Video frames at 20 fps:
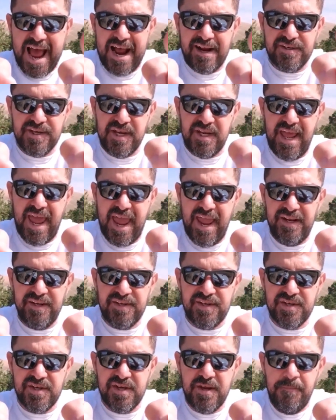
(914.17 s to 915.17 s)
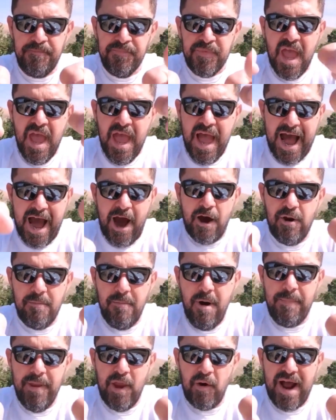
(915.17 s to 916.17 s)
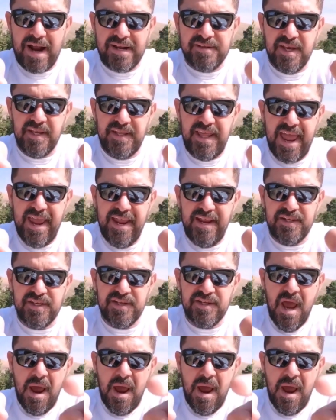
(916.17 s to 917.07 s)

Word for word: accidents, automobile accidents,